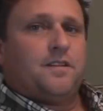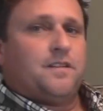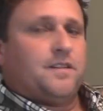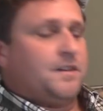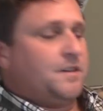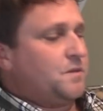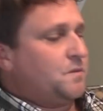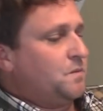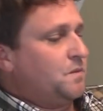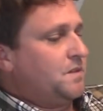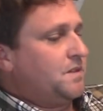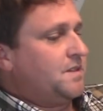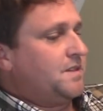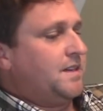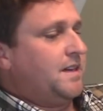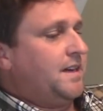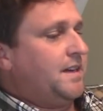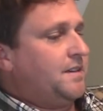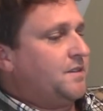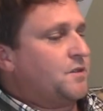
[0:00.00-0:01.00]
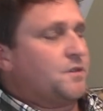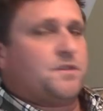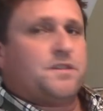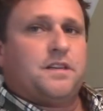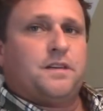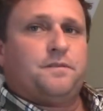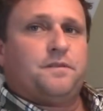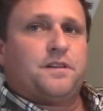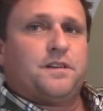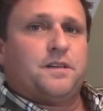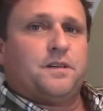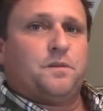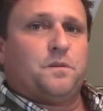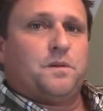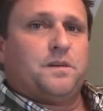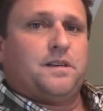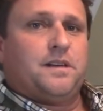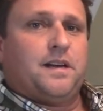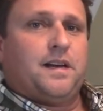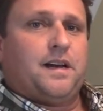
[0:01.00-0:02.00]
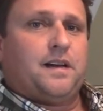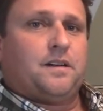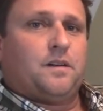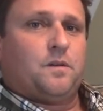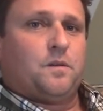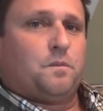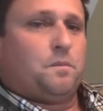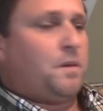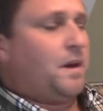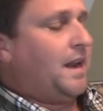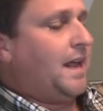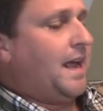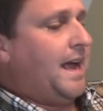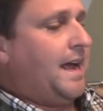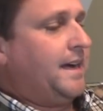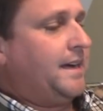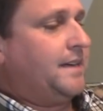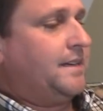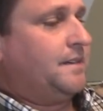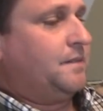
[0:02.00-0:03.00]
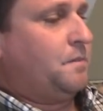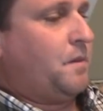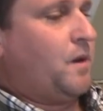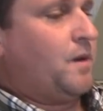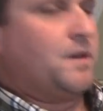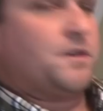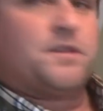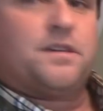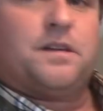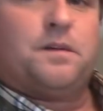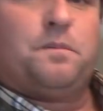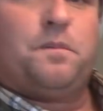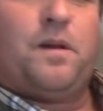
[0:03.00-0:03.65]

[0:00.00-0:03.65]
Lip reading: This was a certificate we got on a plaque, burnished in a